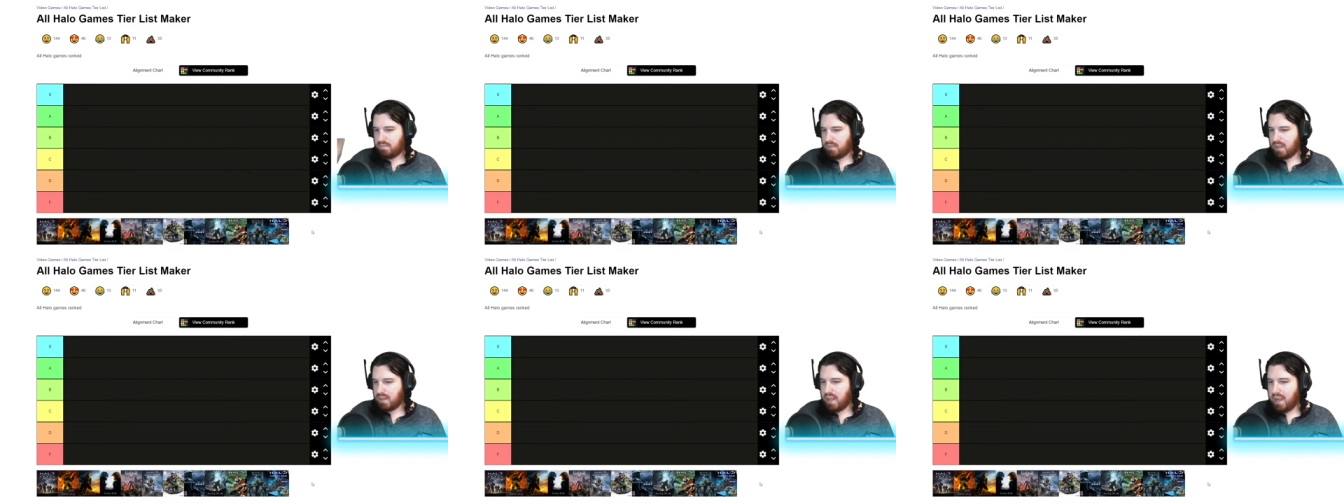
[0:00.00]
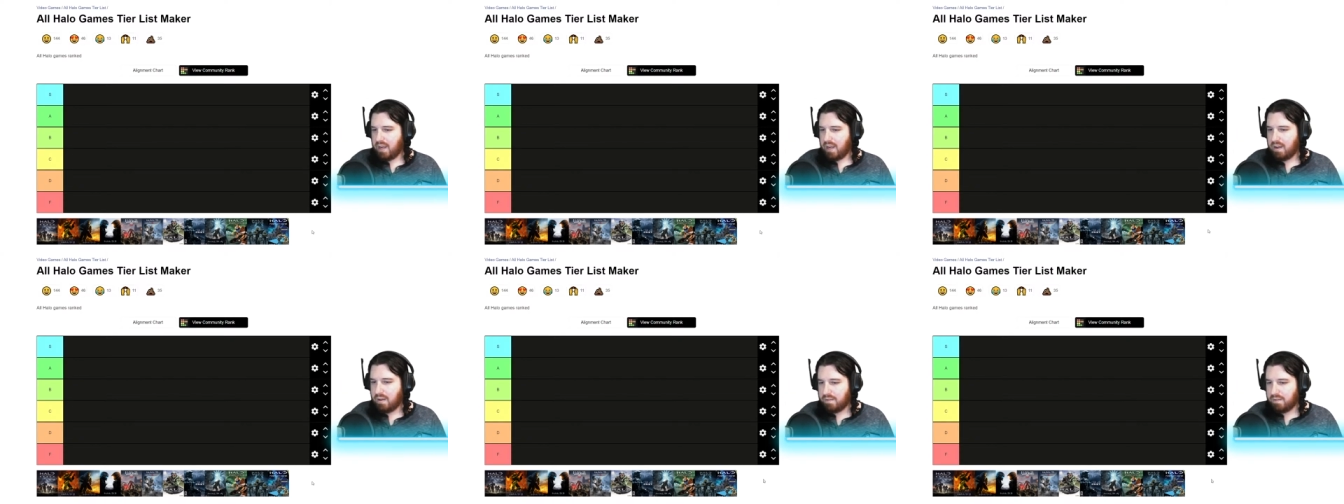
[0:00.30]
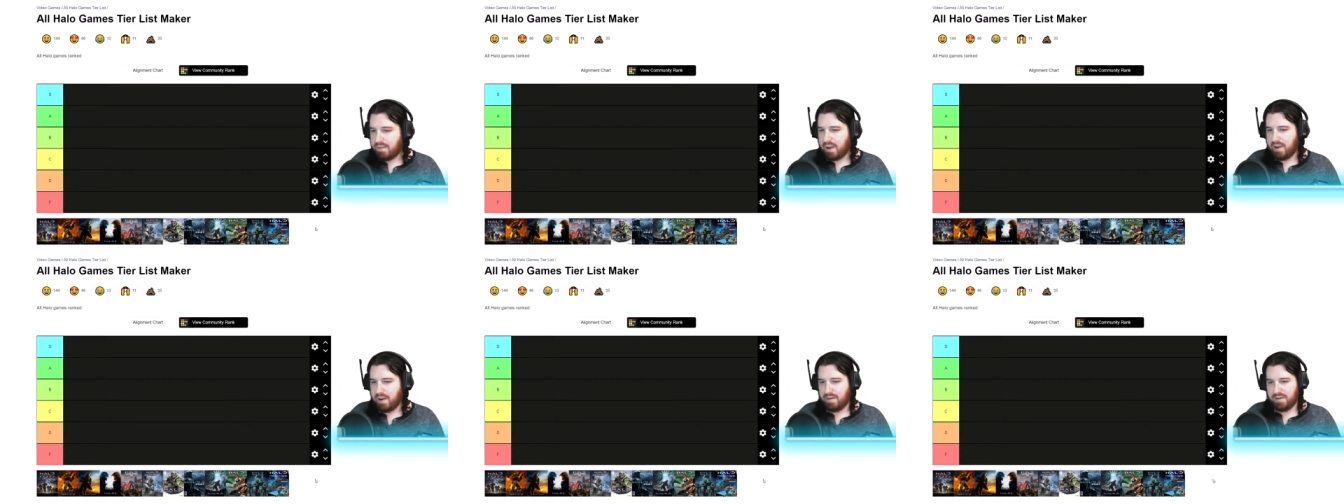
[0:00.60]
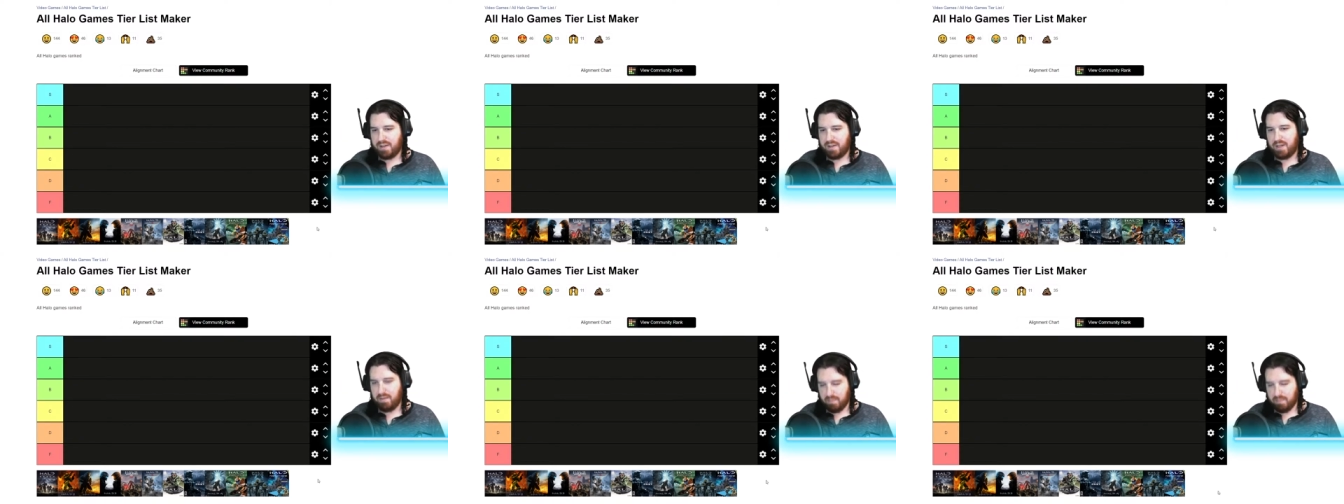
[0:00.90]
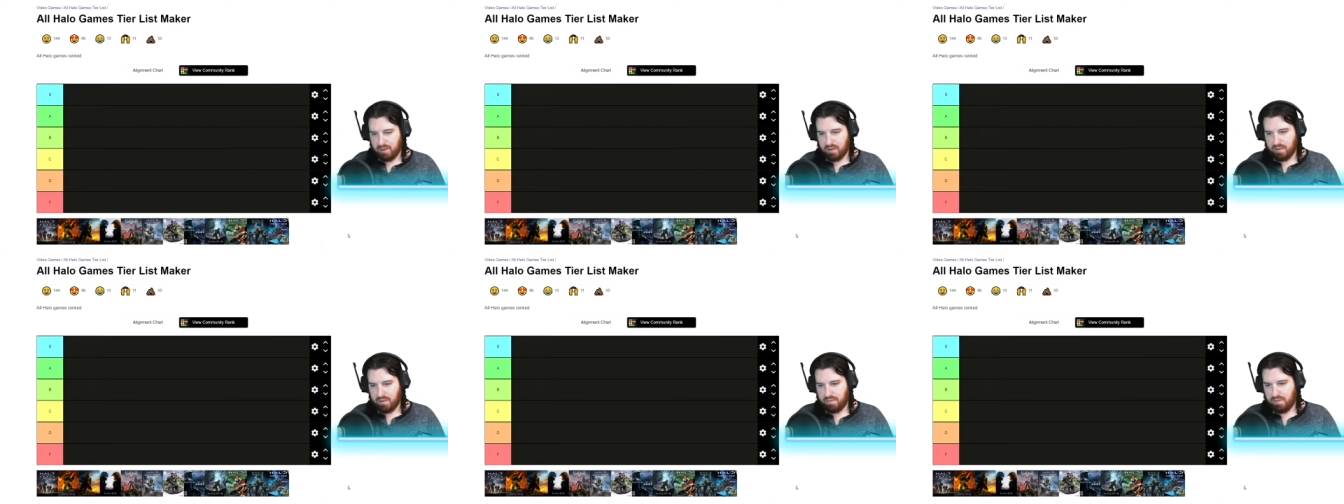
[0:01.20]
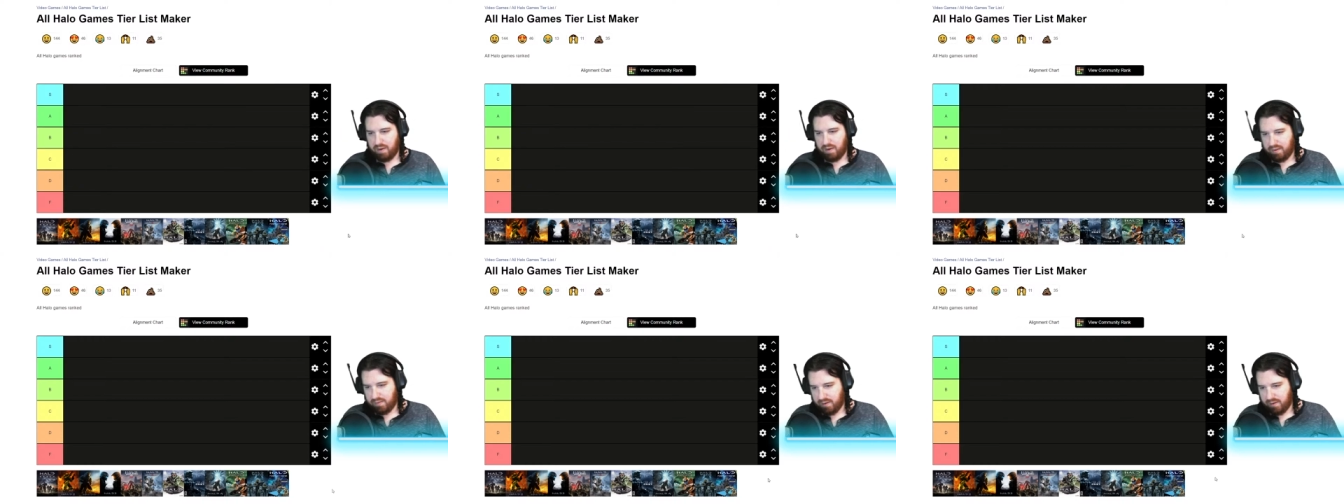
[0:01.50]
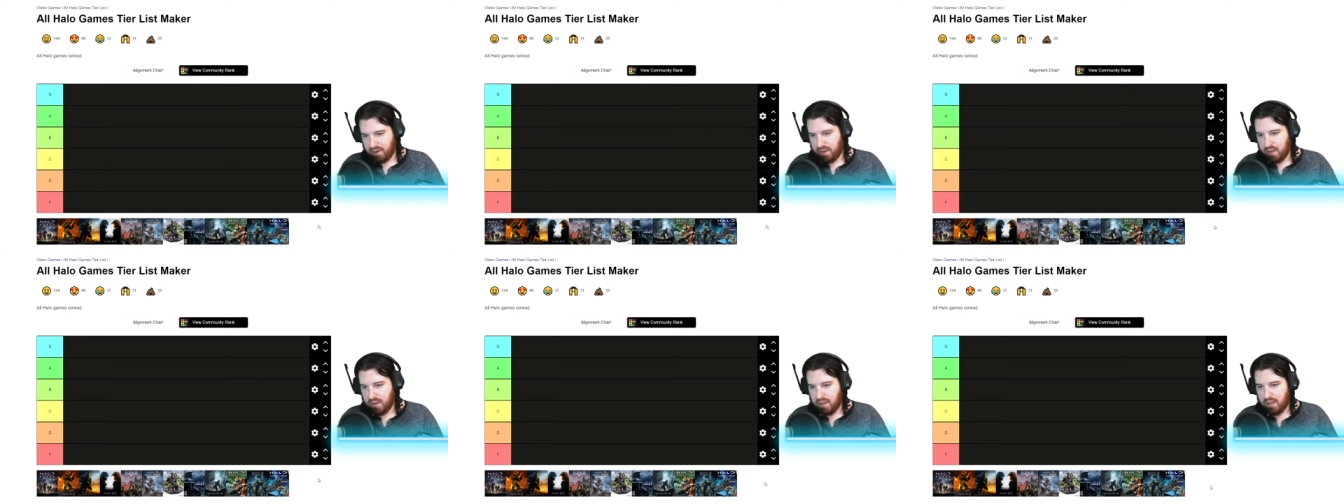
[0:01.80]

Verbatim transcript: Halo Fireteam Raven.